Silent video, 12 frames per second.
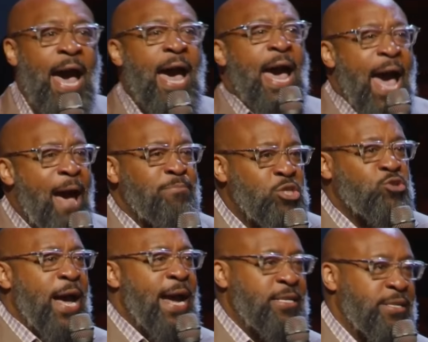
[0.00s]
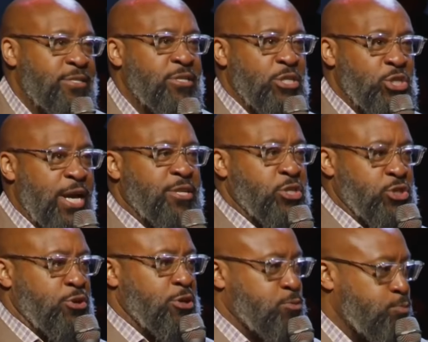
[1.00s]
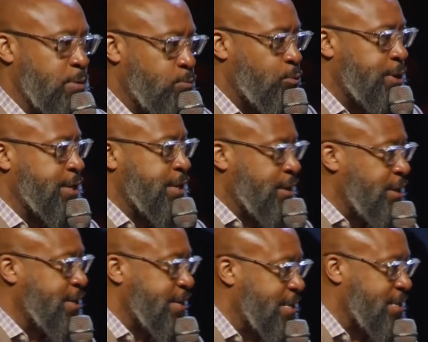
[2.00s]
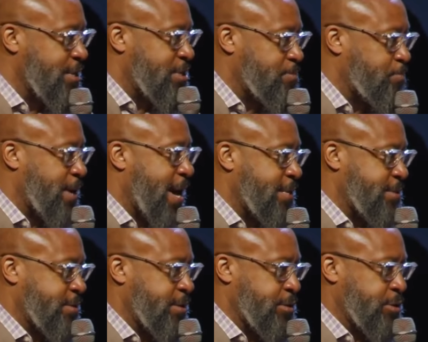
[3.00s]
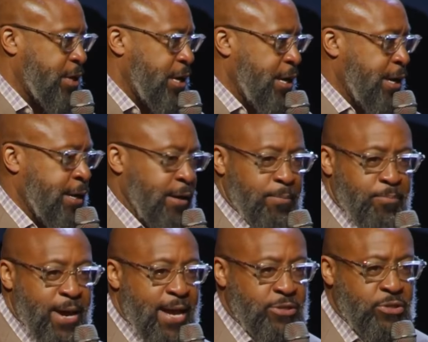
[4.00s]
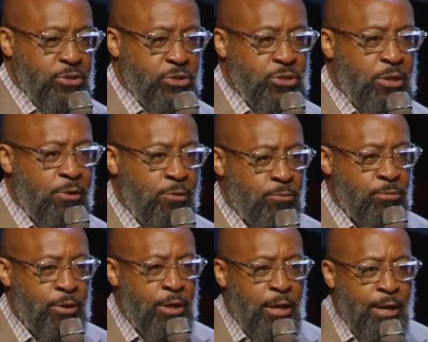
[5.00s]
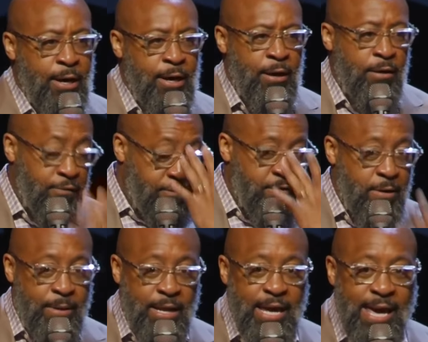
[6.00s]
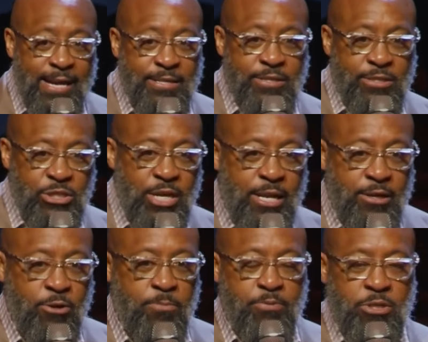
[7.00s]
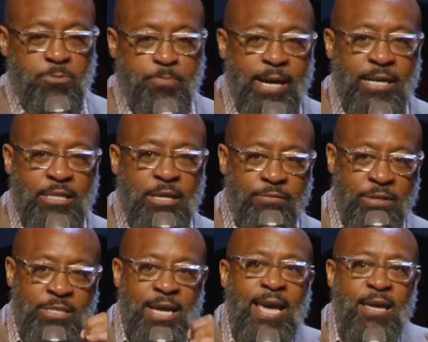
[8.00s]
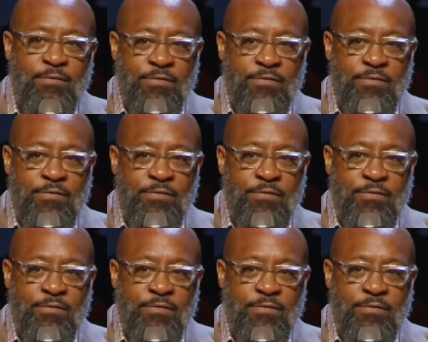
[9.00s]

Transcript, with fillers: I, am trying to suggest, church, when we look at this passage, uh, Pastor Sloan, uh, from an exegetical perspective, David's